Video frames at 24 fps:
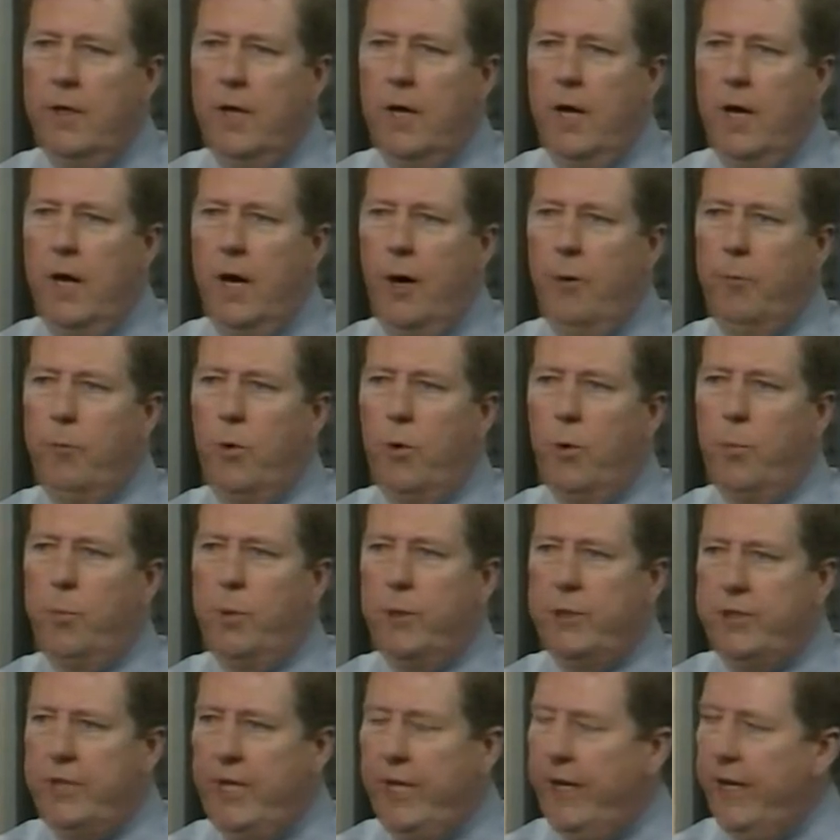um, or
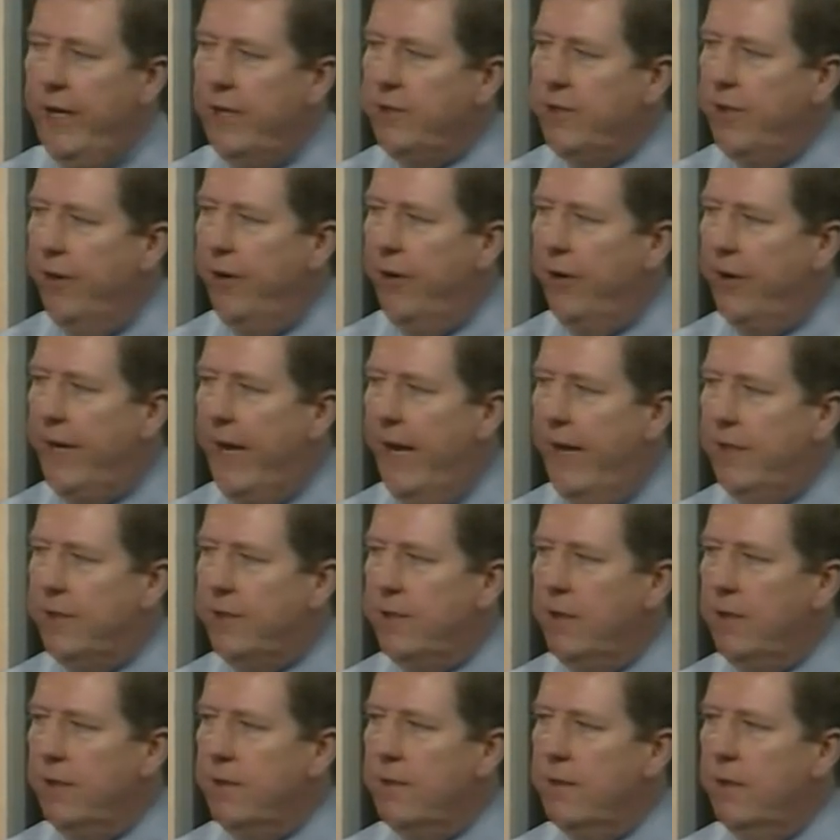proceedings in their
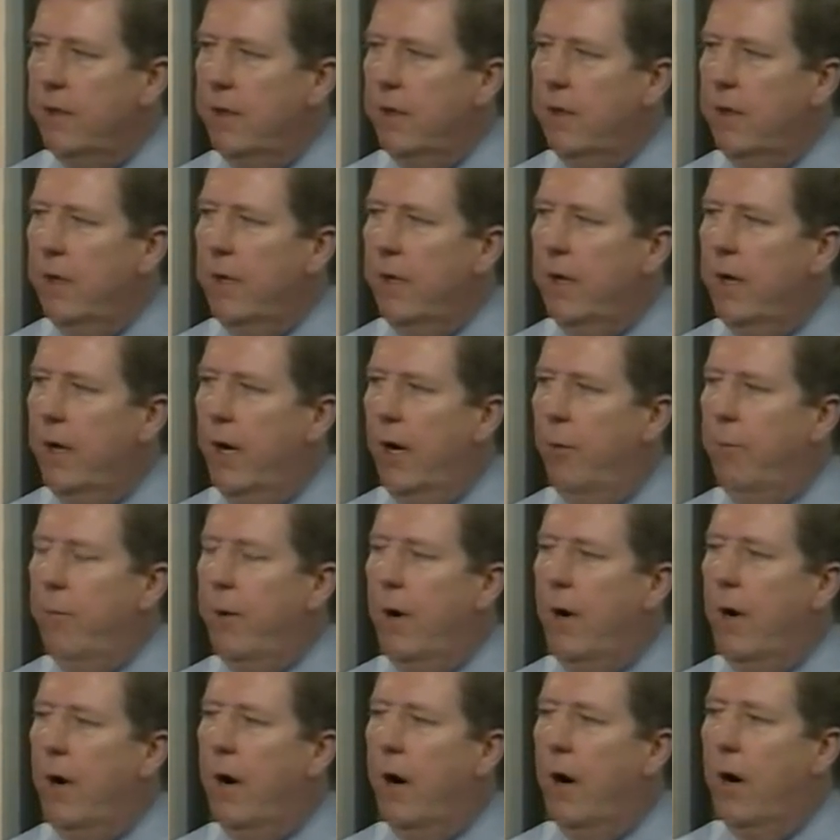cases, um,
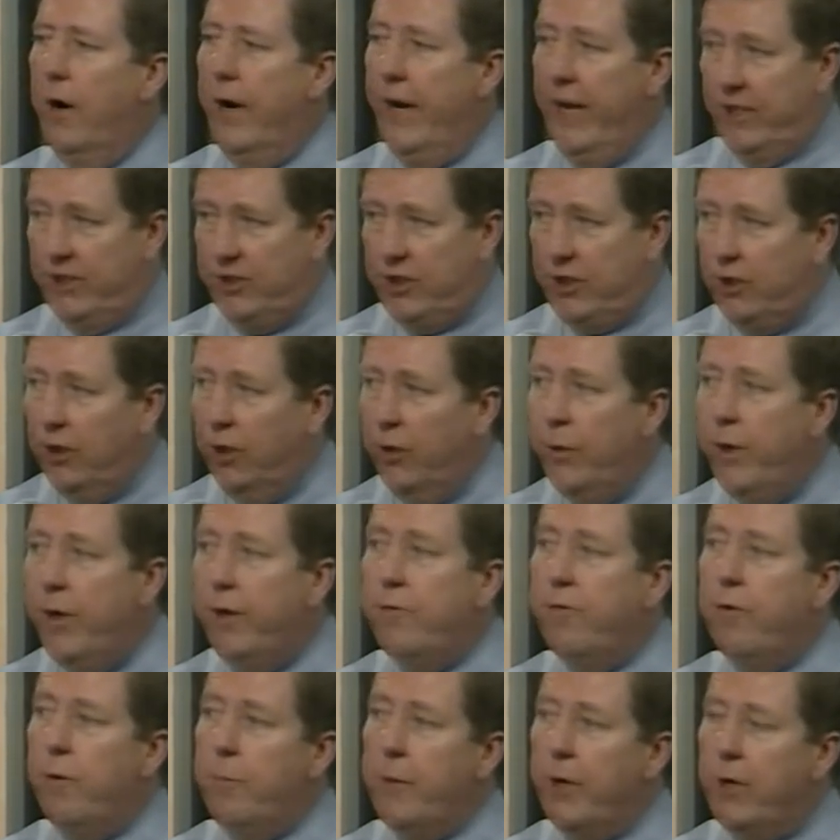are excluded
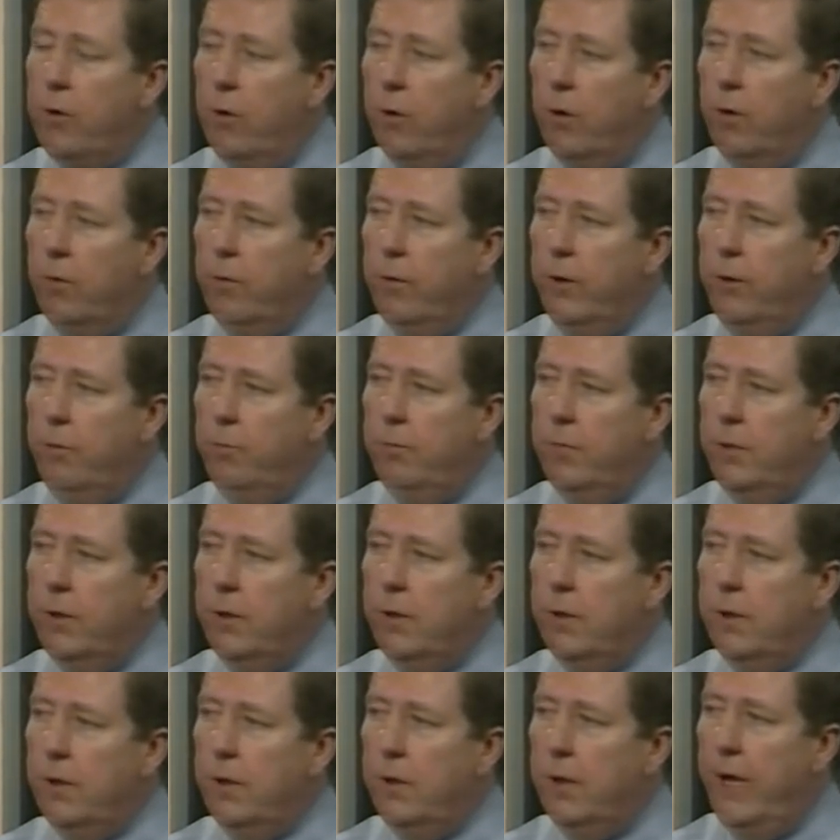from the courtroom
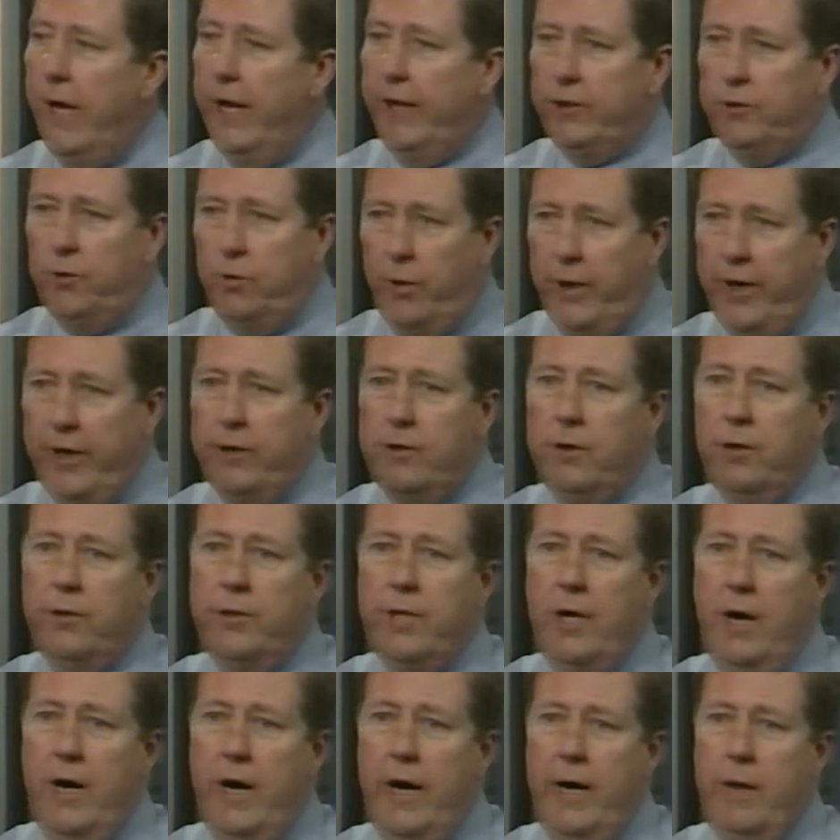at critical
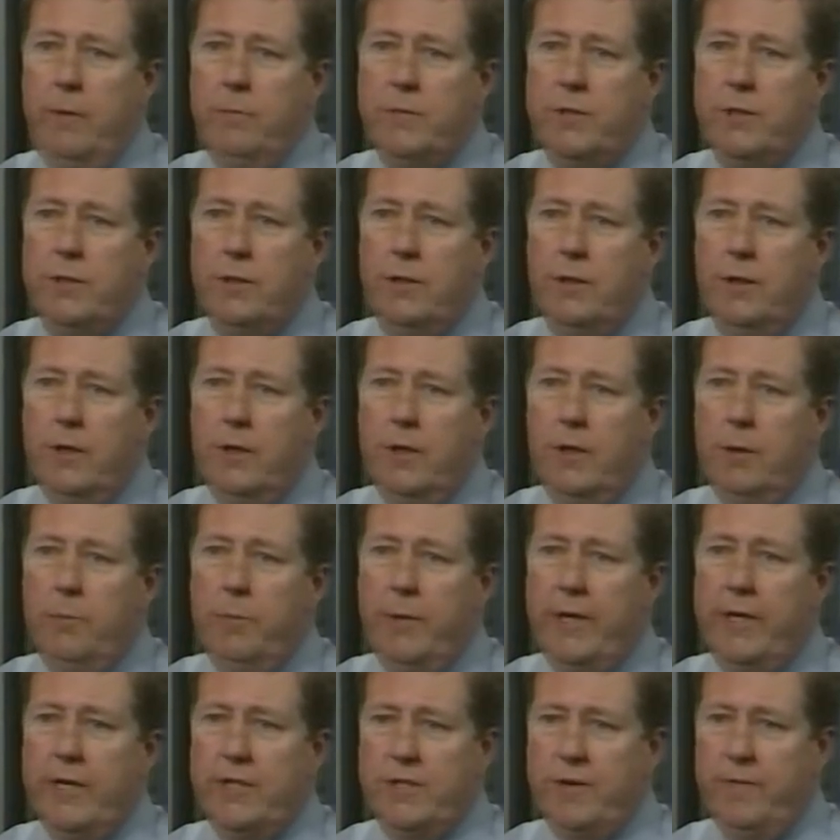times
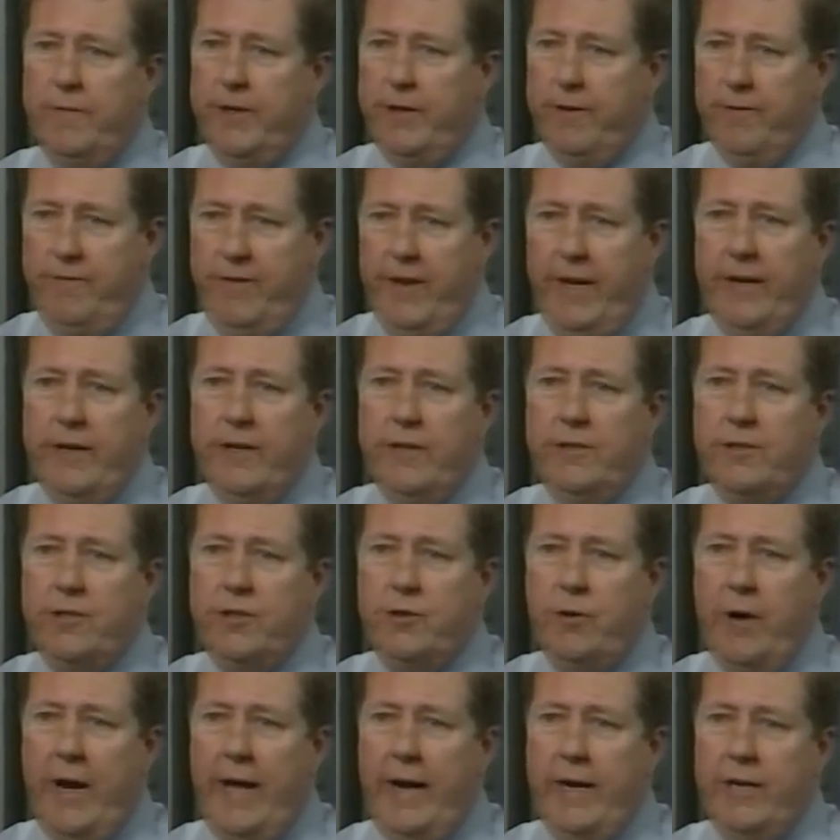because of a defendant's
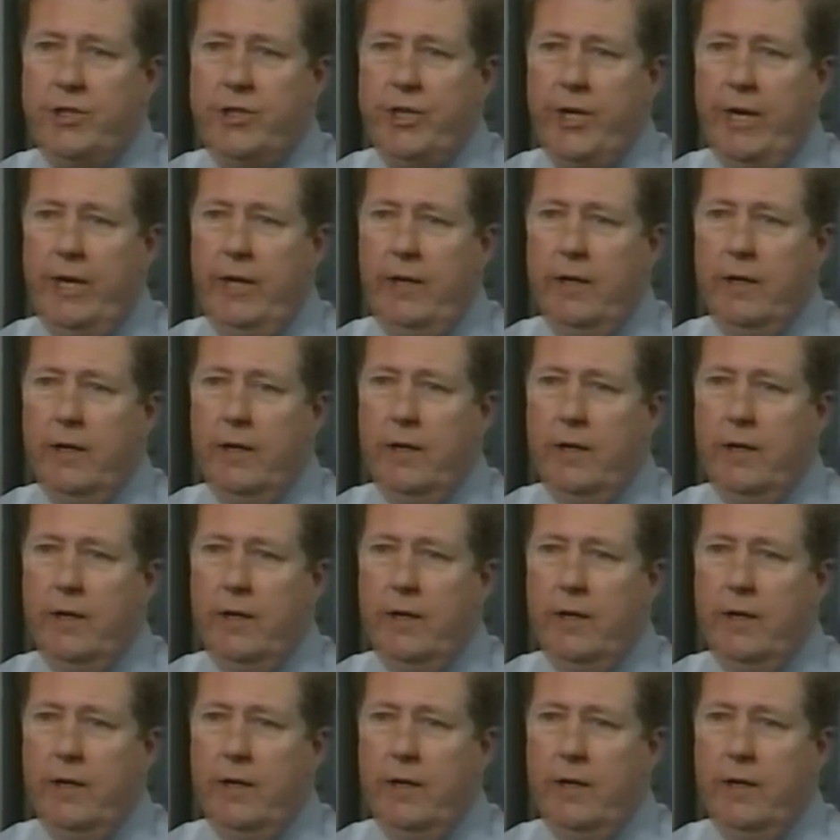strategy